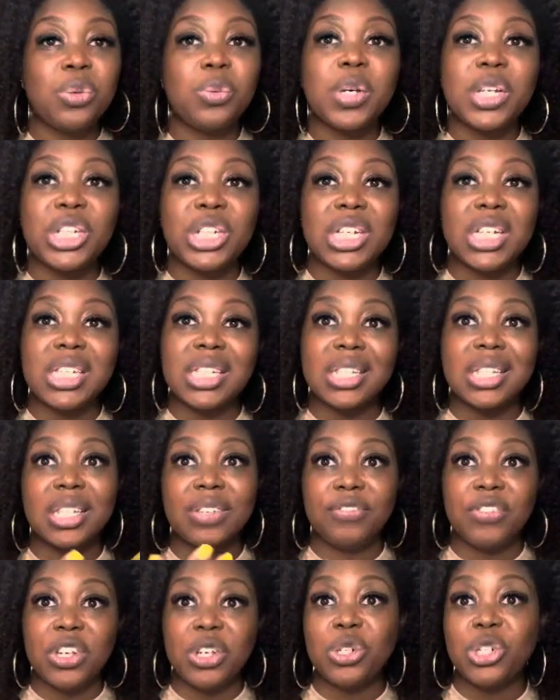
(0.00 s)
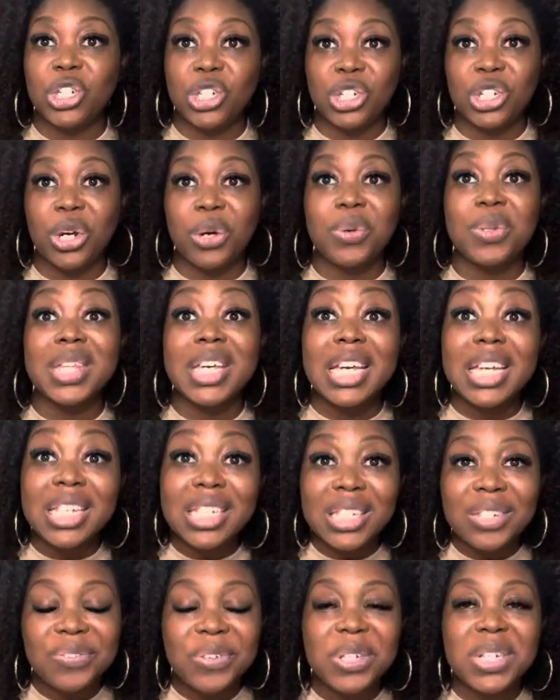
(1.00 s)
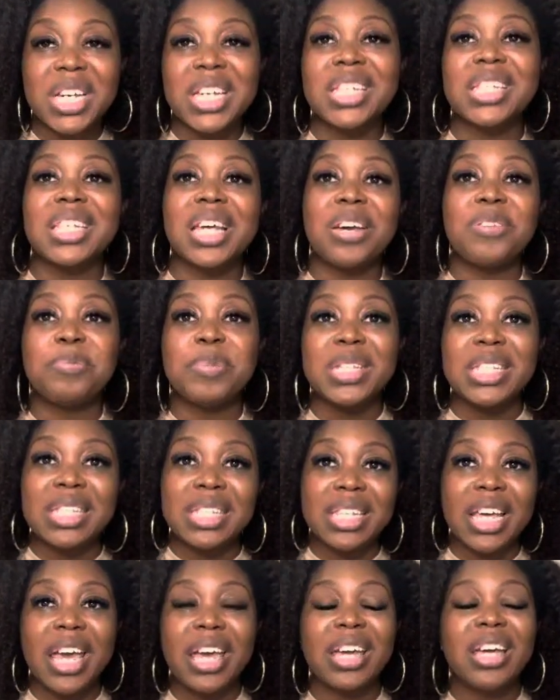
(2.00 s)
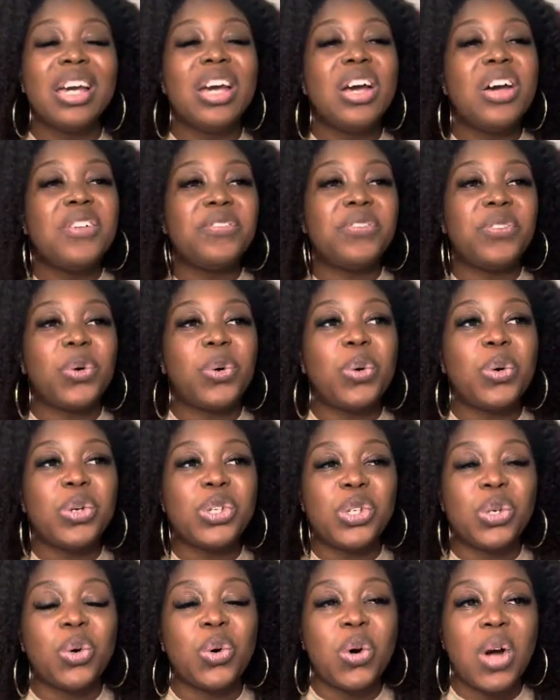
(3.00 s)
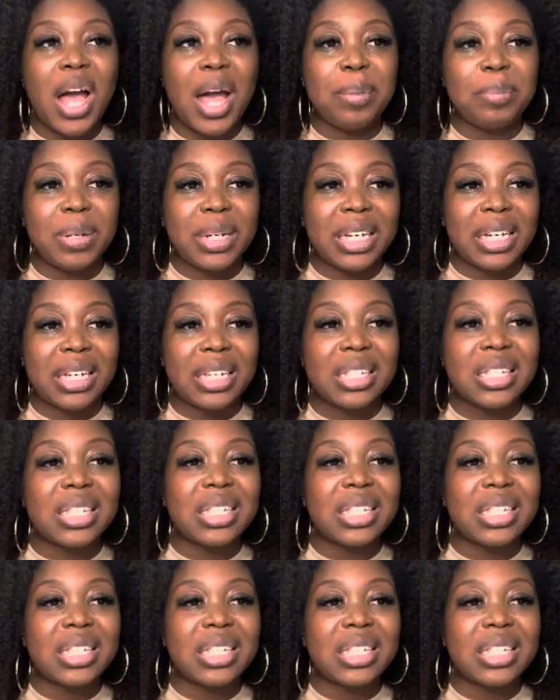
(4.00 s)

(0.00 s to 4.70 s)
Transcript: which is the view to show the interview dates that have been set for your applicant.